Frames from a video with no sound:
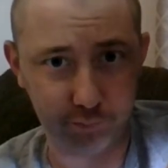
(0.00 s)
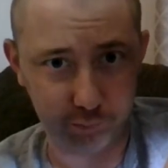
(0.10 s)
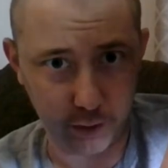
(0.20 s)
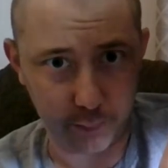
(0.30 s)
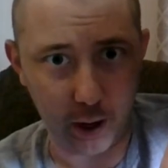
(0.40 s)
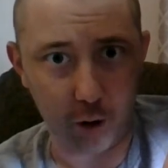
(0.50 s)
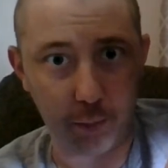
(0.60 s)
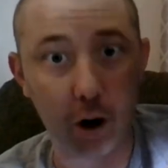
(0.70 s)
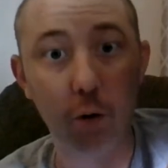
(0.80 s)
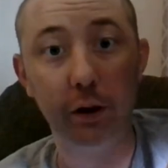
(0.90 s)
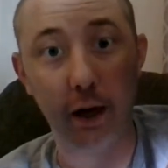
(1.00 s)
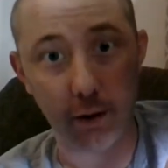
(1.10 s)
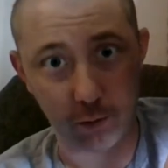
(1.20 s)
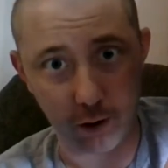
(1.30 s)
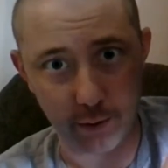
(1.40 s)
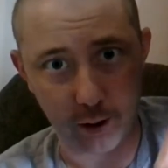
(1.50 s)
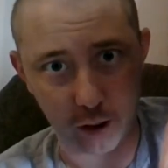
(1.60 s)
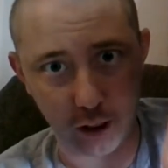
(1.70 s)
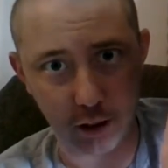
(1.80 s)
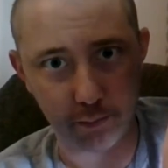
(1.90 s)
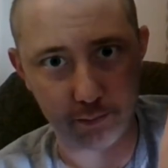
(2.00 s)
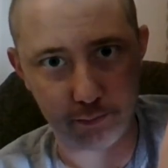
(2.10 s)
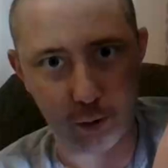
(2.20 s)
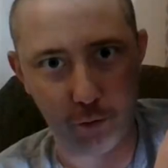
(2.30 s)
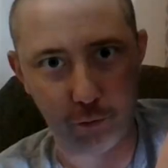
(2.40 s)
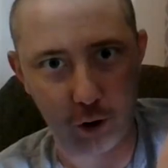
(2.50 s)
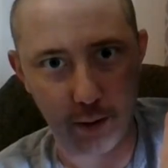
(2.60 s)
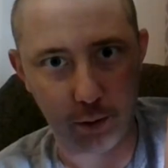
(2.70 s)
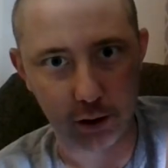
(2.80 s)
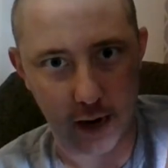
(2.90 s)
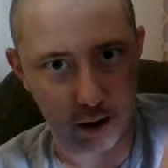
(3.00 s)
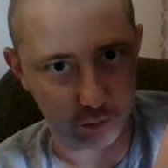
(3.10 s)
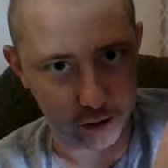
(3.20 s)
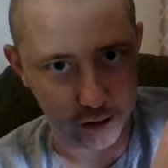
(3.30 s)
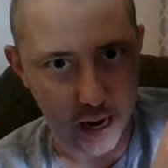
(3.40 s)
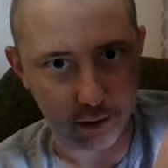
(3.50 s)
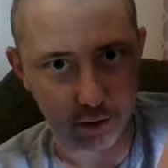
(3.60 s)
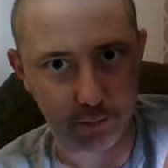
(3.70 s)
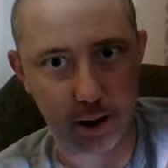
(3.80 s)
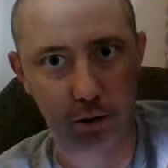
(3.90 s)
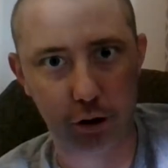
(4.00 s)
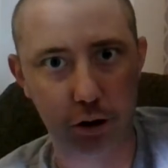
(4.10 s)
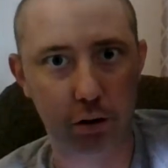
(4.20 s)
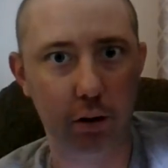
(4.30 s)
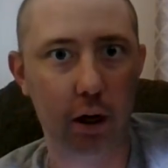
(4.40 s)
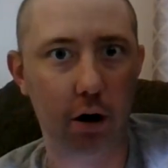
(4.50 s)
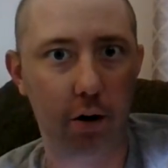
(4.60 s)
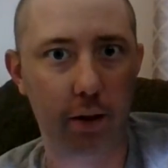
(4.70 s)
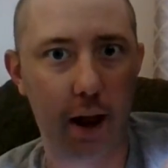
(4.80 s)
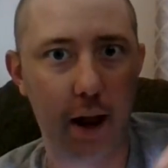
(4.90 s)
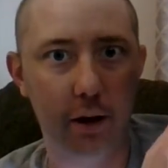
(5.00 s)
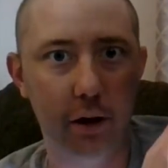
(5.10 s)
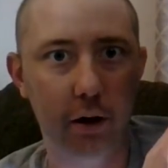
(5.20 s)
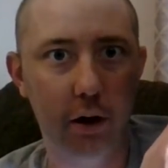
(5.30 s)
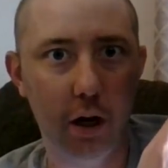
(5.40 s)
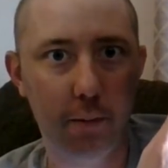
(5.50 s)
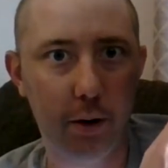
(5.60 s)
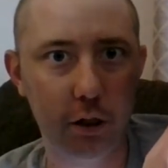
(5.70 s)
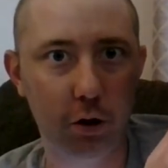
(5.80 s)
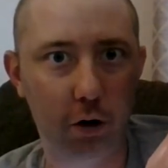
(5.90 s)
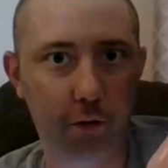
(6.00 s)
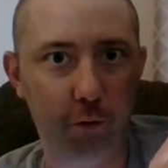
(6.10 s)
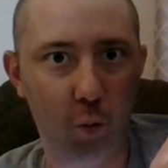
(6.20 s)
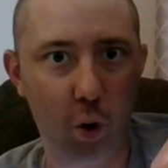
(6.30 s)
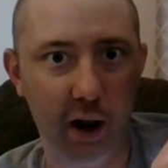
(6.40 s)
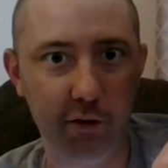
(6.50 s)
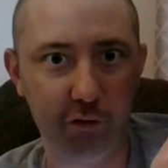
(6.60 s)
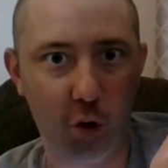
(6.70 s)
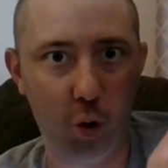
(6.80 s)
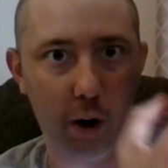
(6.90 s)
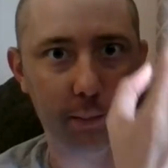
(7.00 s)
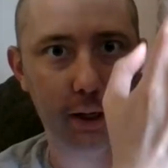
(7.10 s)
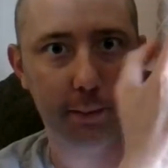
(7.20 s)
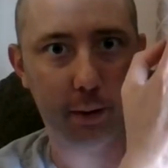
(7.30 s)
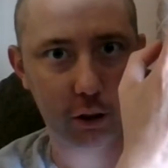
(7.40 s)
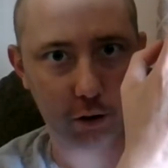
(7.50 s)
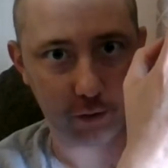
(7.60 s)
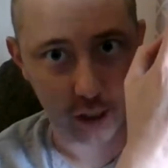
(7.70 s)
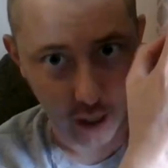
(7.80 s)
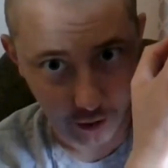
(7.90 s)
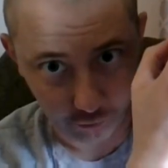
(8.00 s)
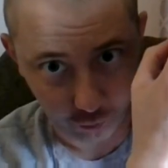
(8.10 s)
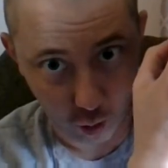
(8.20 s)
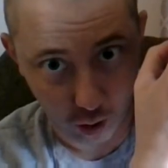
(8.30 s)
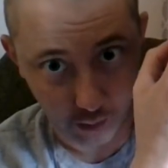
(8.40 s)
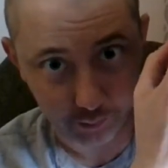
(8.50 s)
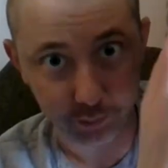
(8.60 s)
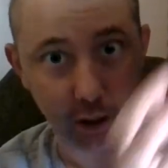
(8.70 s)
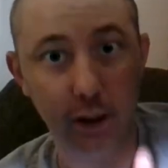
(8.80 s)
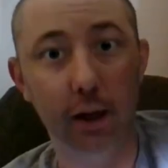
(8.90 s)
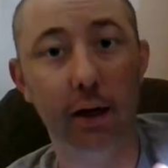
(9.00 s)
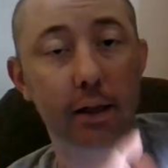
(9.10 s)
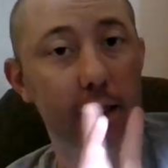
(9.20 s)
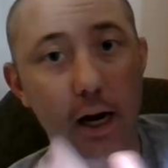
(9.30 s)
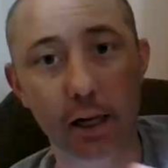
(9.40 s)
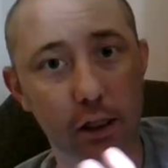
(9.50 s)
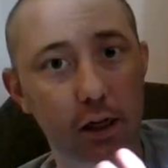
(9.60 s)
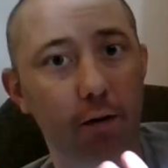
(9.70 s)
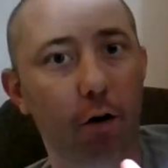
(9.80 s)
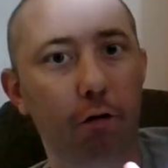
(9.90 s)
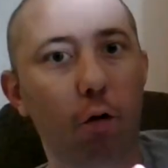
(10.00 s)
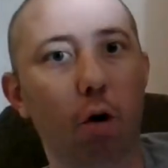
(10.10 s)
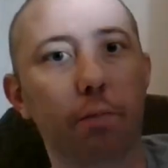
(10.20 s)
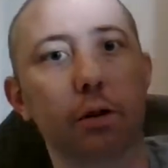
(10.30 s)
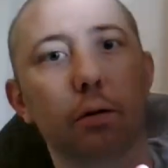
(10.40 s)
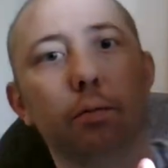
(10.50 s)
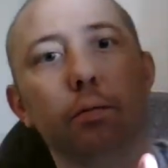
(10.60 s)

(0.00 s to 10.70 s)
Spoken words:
The belt part with the other ride book in it. Both ride books outside of the belts and all that. Picture of one form, picture of another form, because he's got several forms.